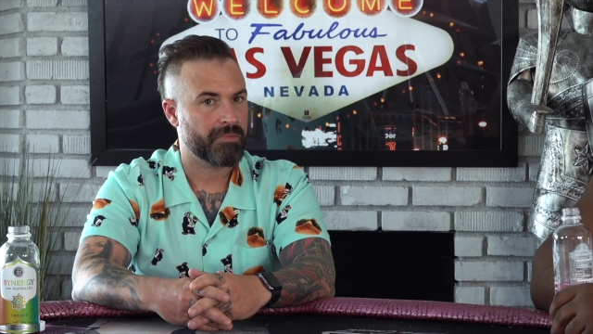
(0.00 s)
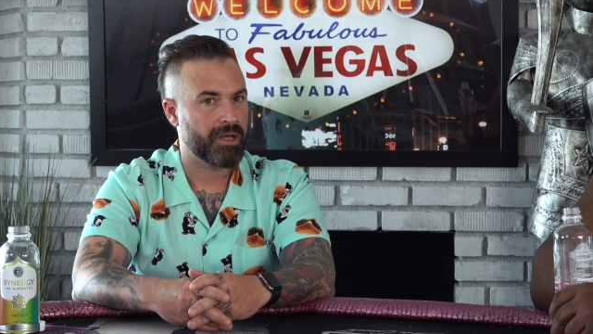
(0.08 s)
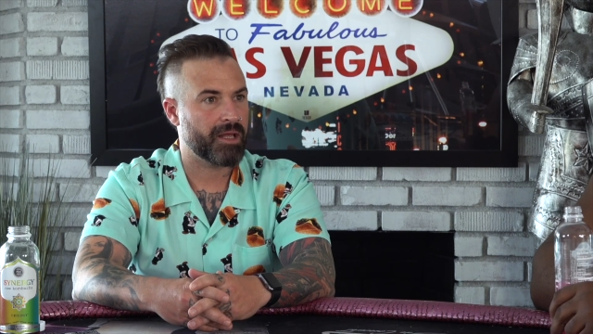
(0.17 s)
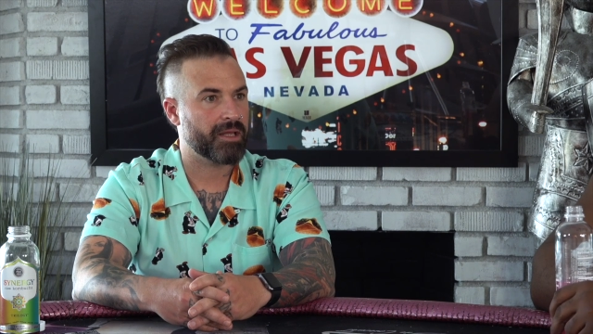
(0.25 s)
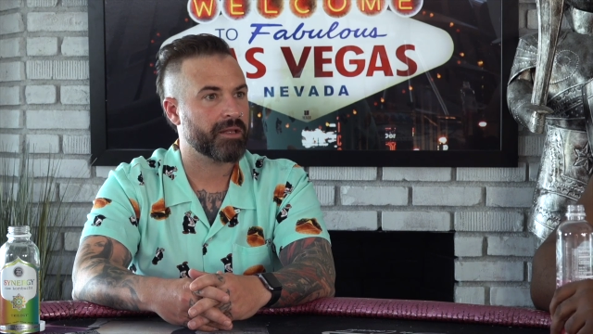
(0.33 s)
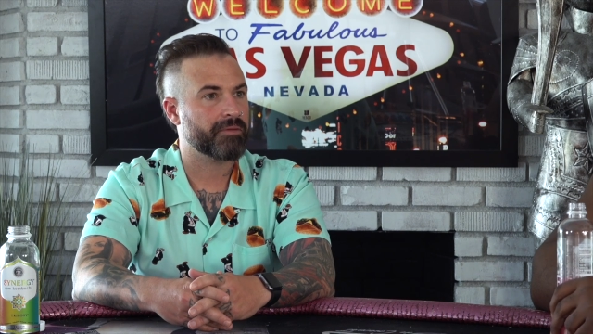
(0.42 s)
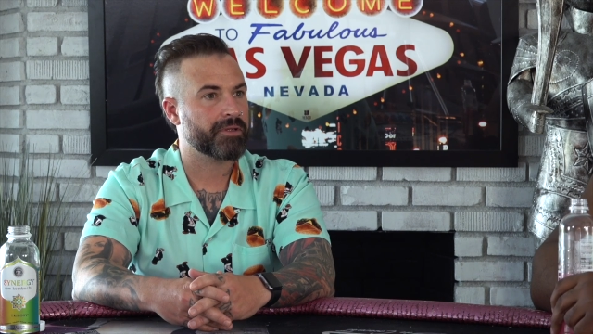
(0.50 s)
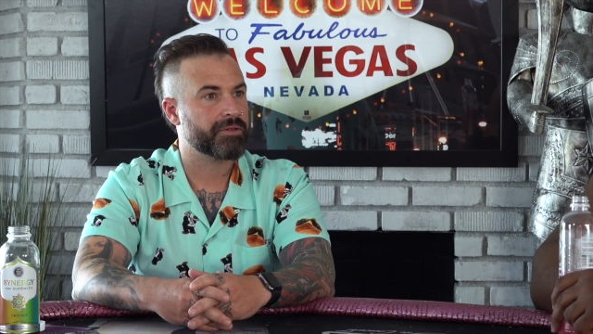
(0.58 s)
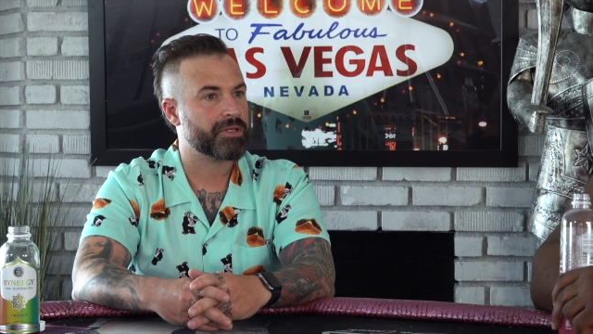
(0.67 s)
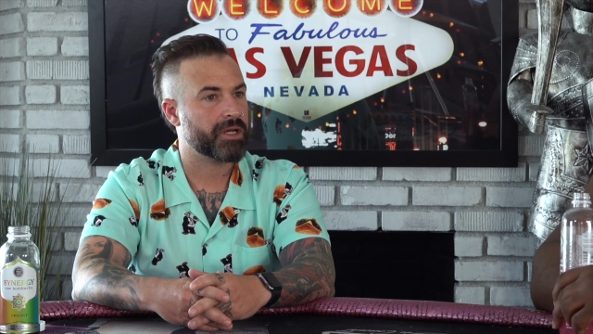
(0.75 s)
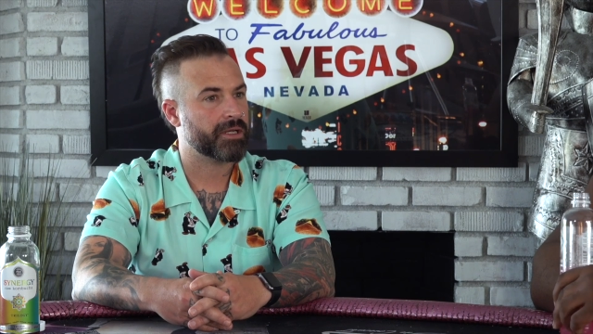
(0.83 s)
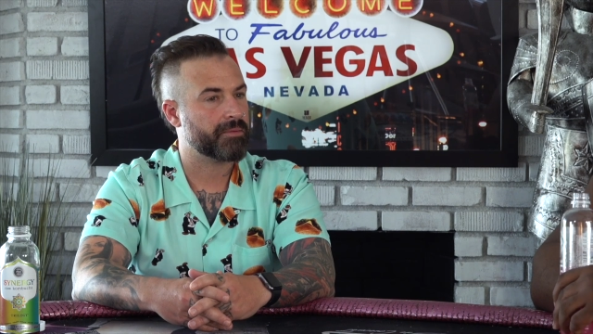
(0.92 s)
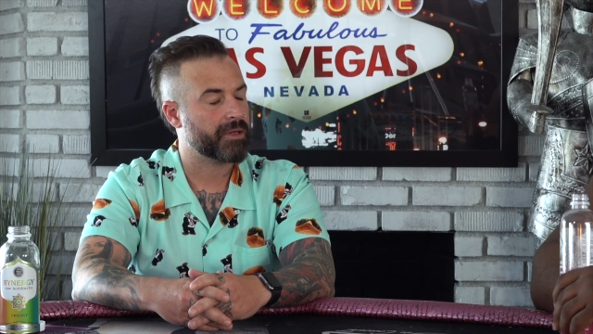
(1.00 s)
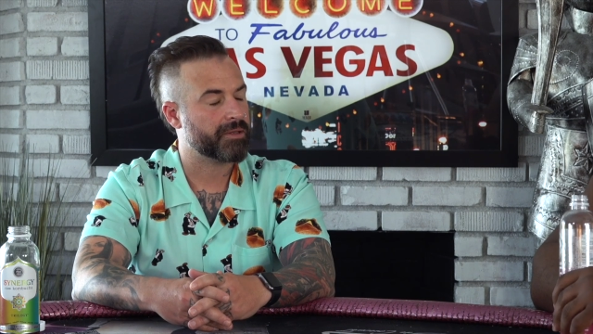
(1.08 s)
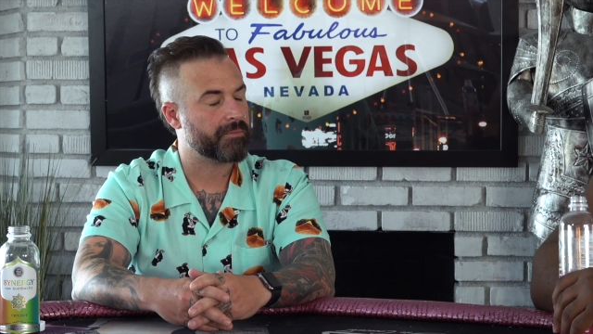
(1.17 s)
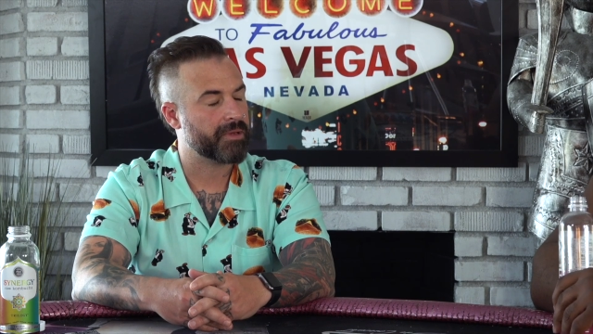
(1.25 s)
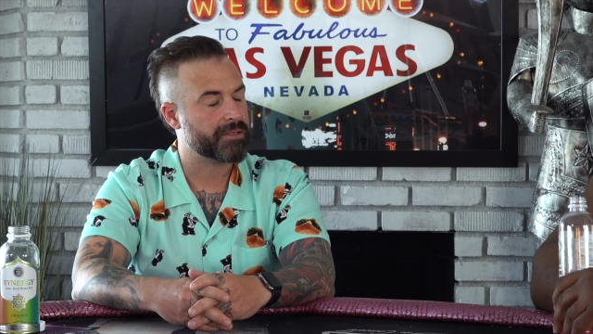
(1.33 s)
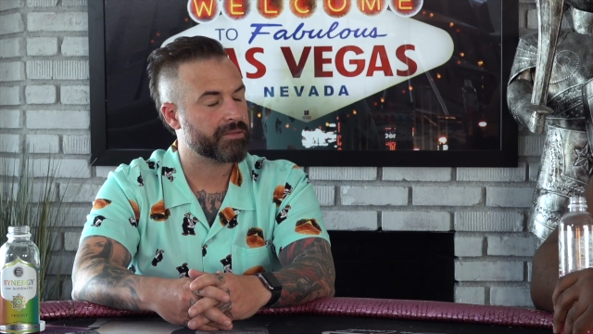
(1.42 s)
I love that you're talking
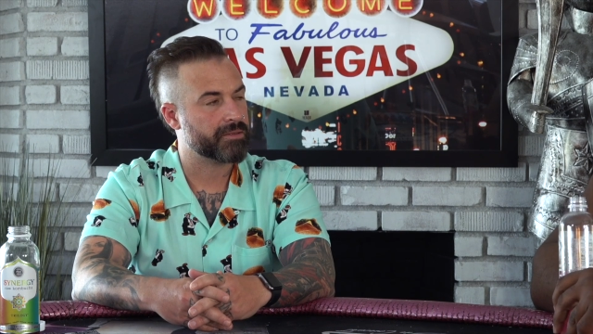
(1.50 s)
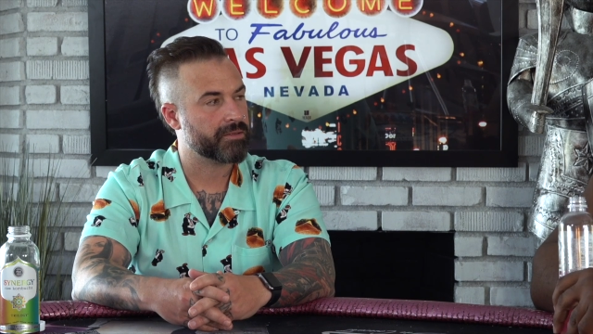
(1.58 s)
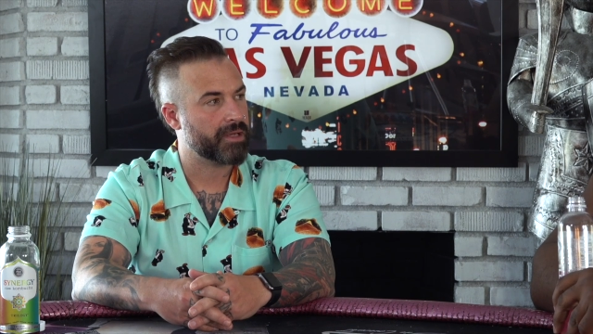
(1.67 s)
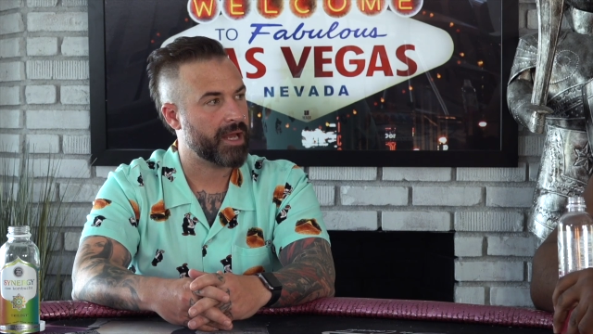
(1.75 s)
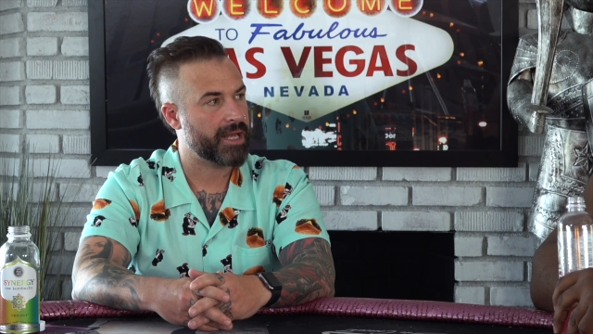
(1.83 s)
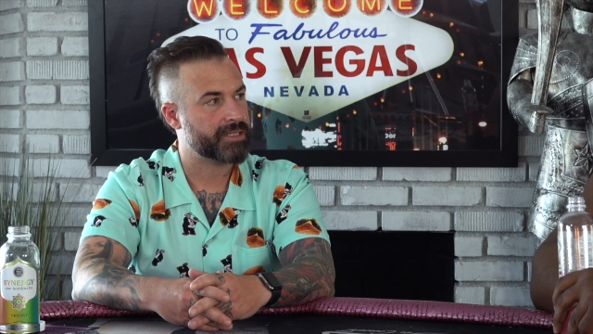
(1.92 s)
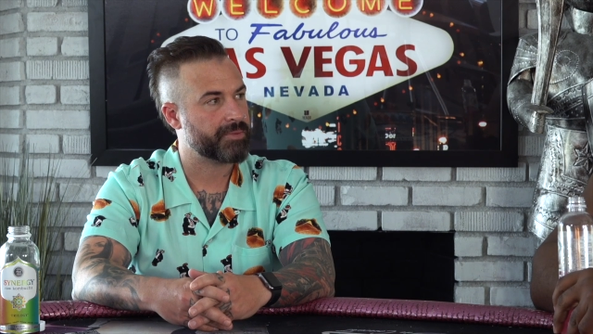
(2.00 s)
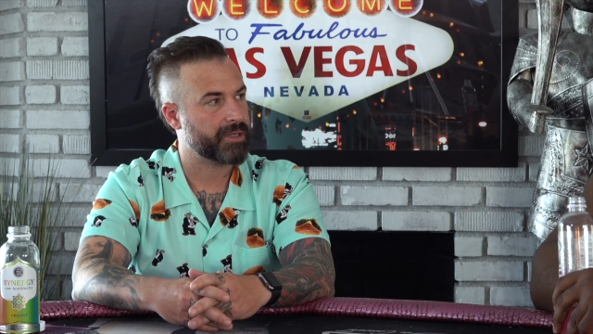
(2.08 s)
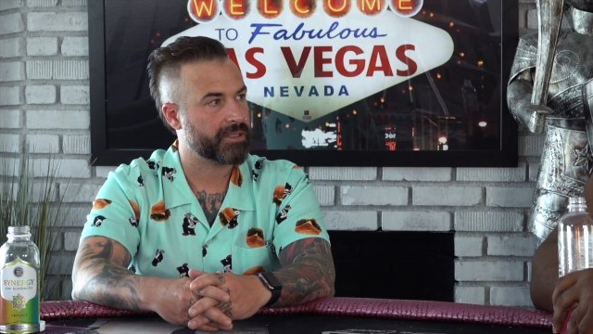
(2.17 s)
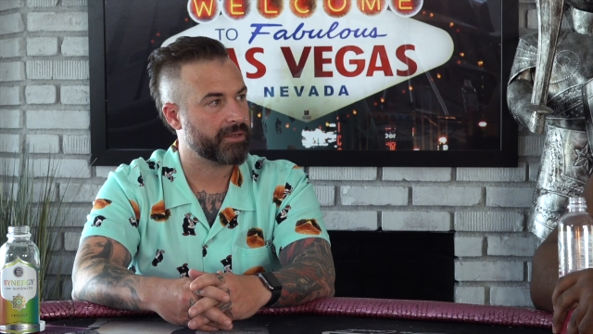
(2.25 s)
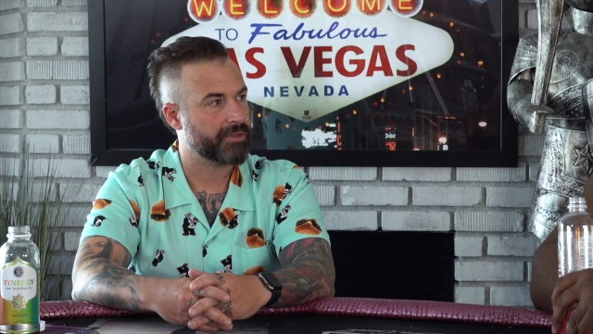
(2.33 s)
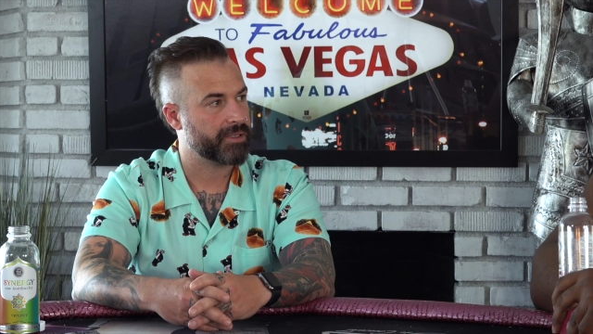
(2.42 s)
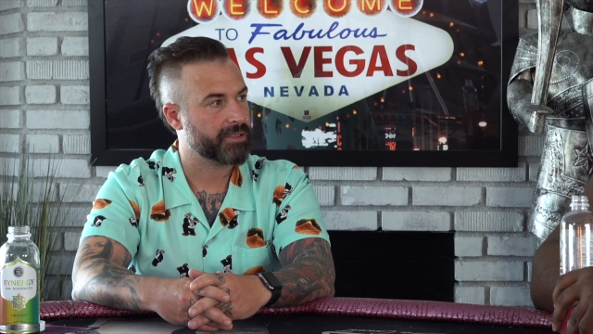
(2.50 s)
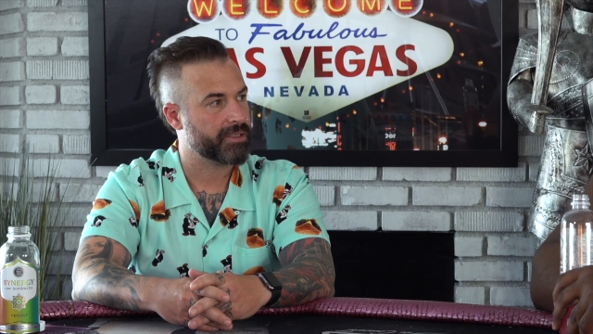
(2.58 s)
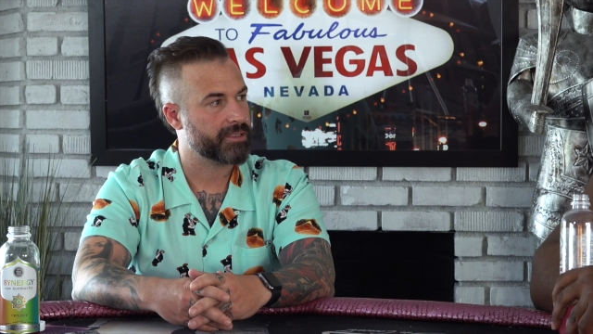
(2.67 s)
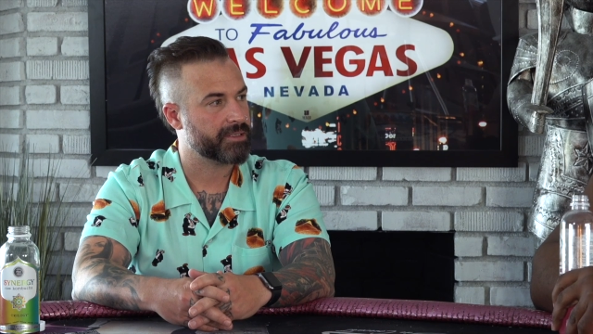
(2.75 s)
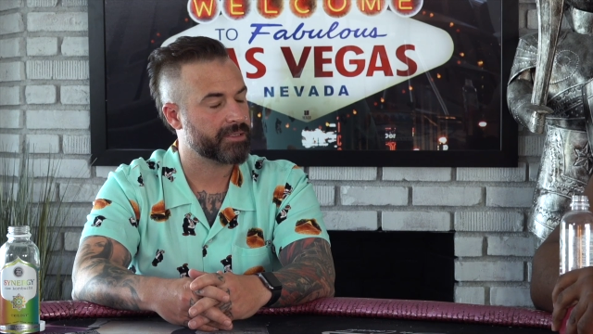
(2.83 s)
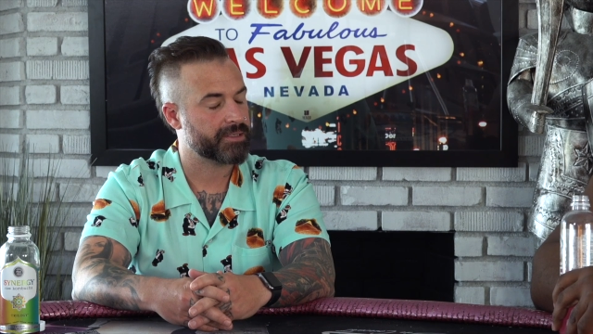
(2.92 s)
about the mental aspect of it,
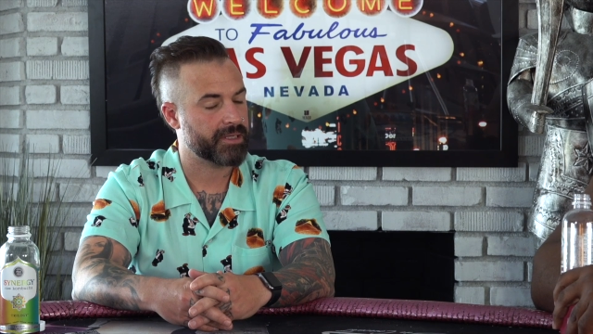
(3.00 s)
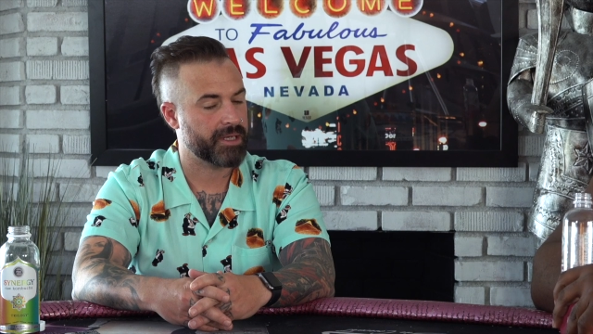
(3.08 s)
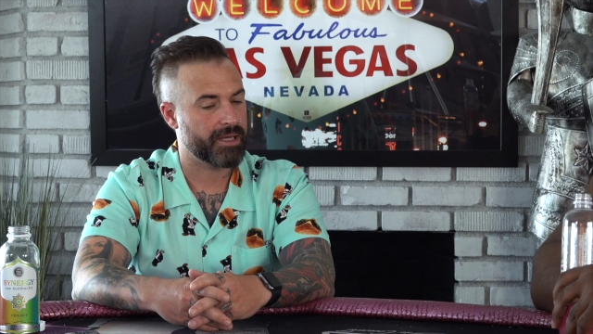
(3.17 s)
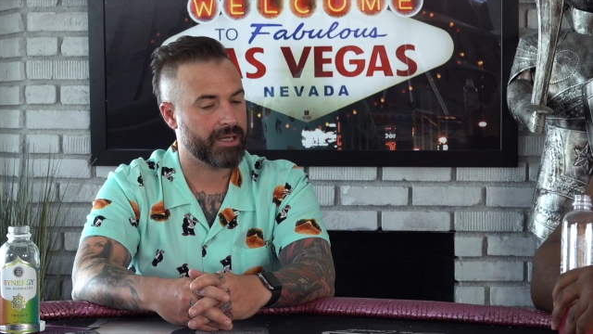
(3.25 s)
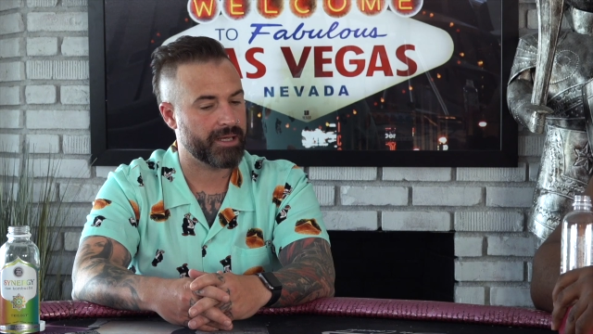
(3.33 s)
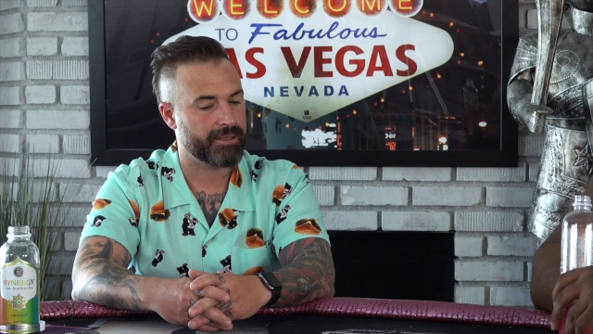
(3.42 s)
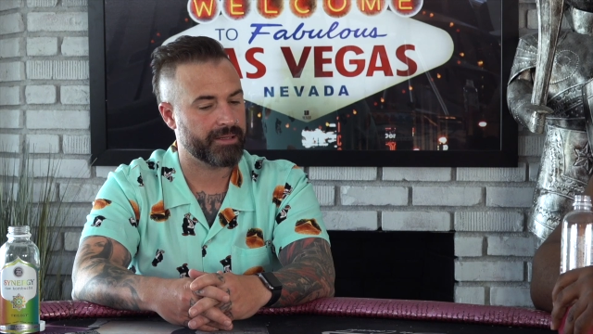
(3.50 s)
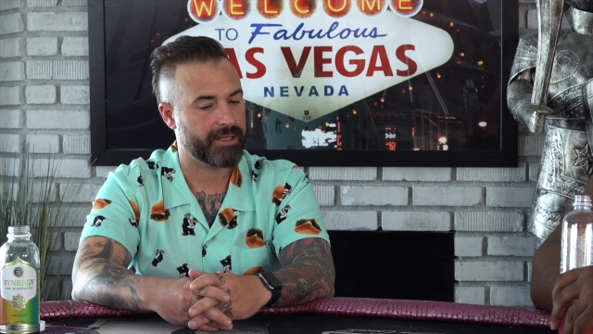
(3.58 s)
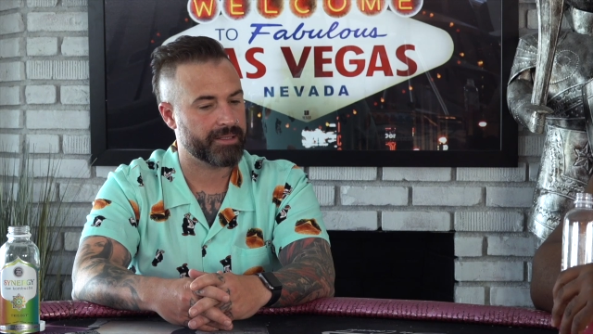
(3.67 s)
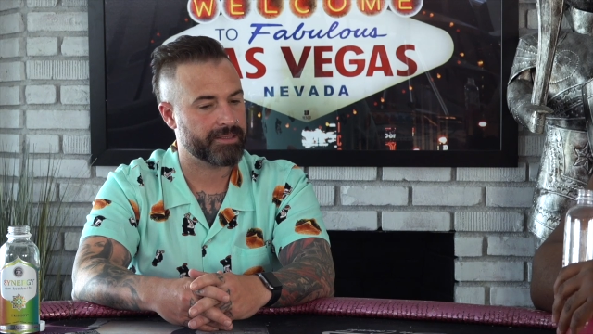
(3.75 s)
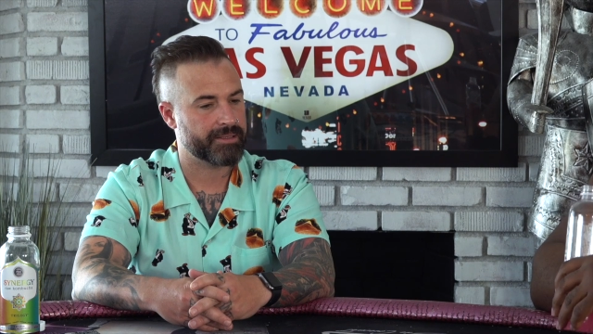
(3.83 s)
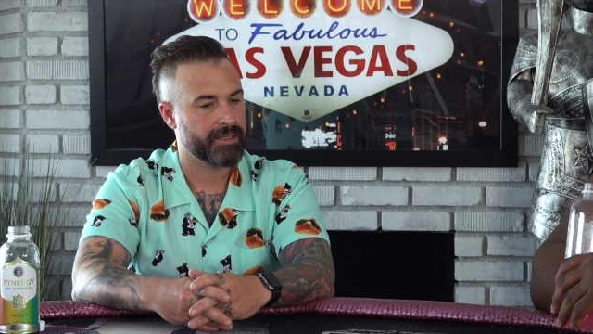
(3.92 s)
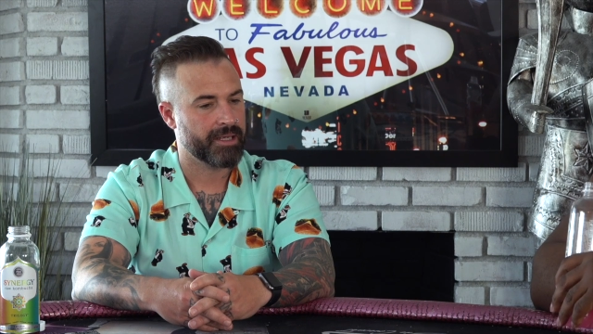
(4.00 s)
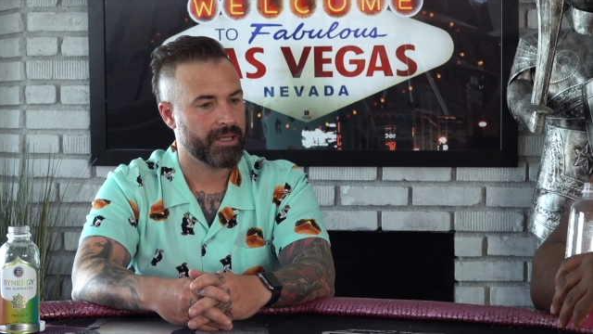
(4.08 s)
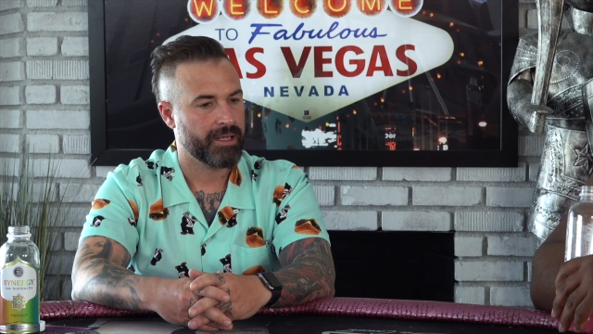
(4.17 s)
because I think that's